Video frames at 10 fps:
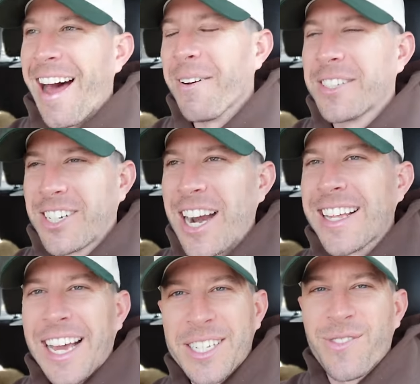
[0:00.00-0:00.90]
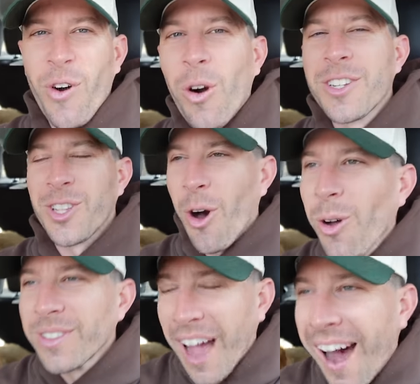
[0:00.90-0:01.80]
And I was trying to guess Fords the
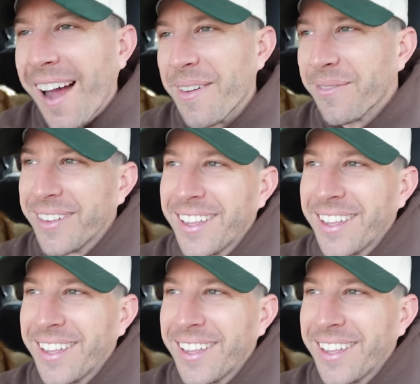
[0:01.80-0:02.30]
whole time.